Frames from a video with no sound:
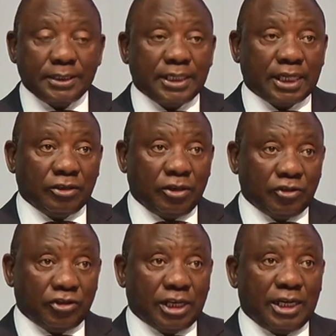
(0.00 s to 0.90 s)

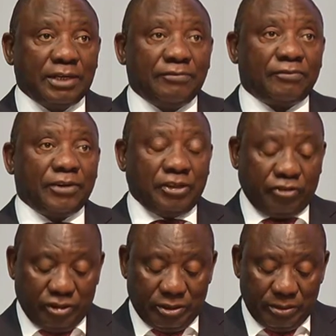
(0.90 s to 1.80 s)
Technological
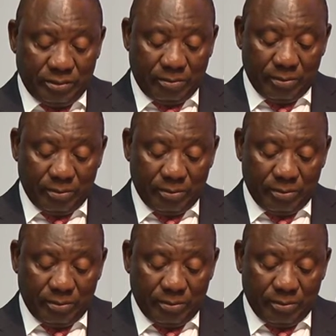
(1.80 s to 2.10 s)
innovation